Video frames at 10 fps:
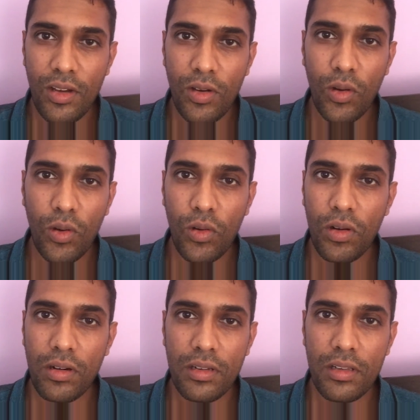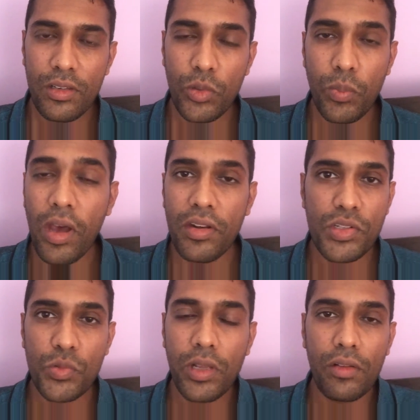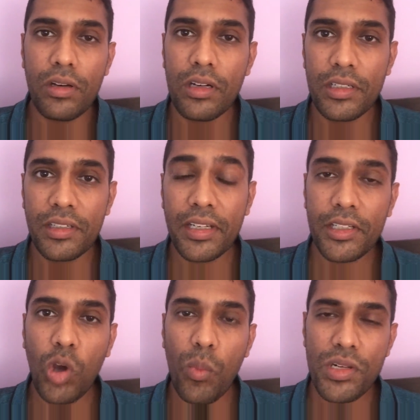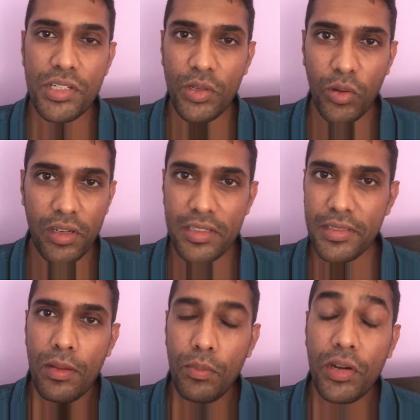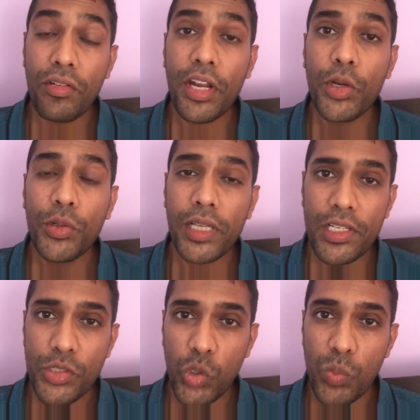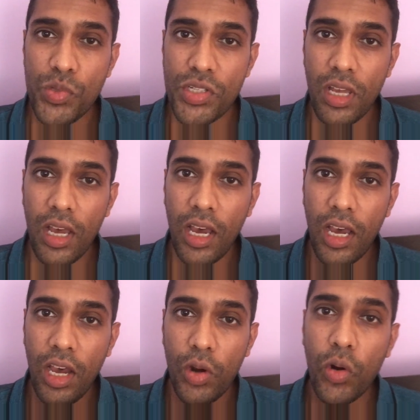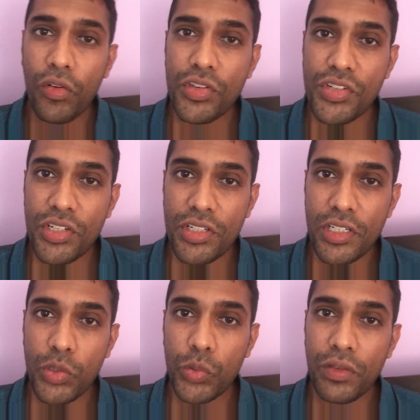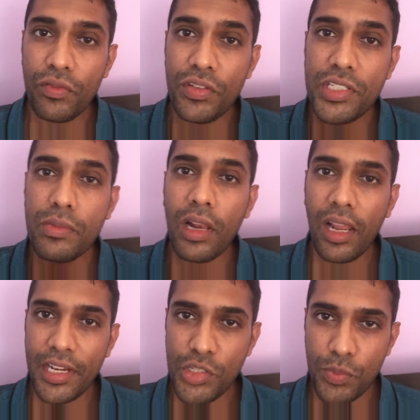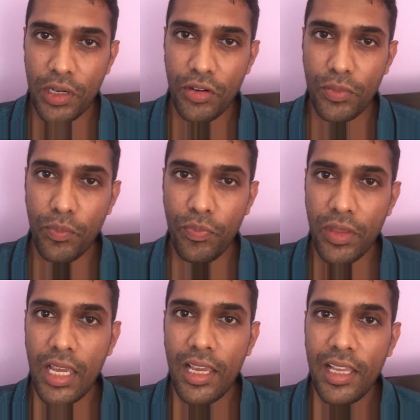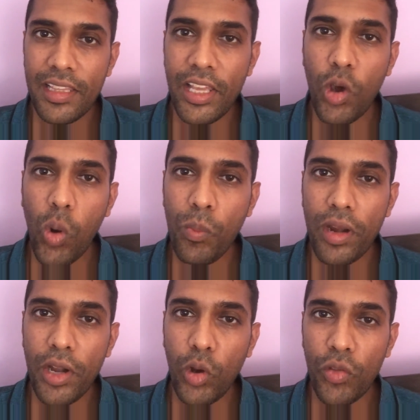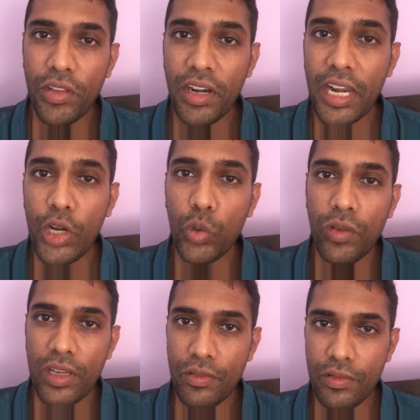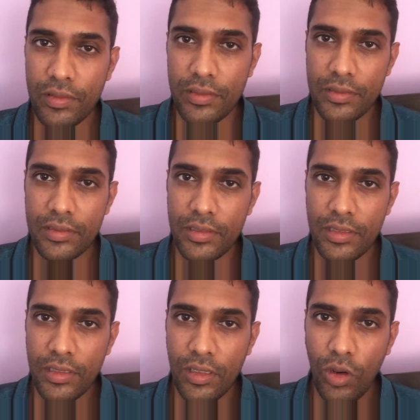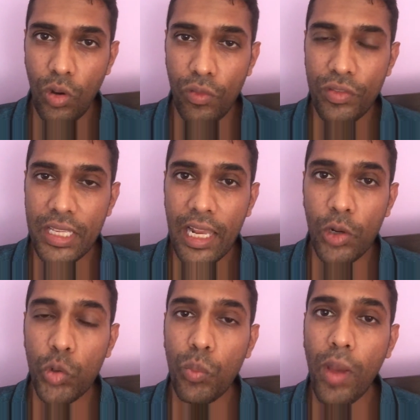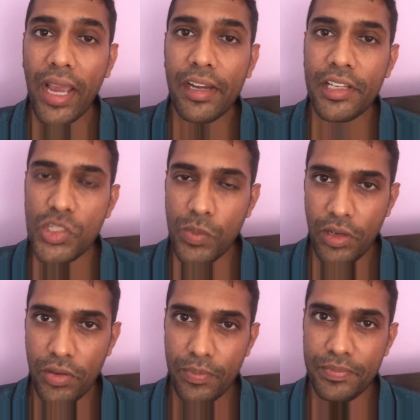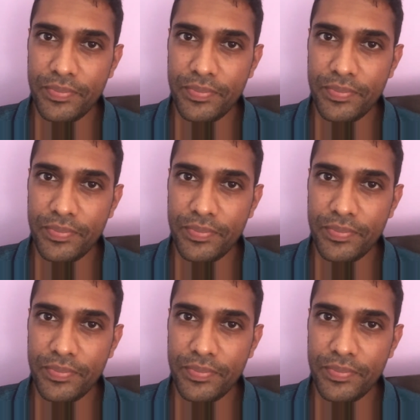or your parents would have heard cricket commentary on it. But radio telescopes are not restricted to the visible light spectrum. They operate on the radio wave of the electromagnetic spectrum.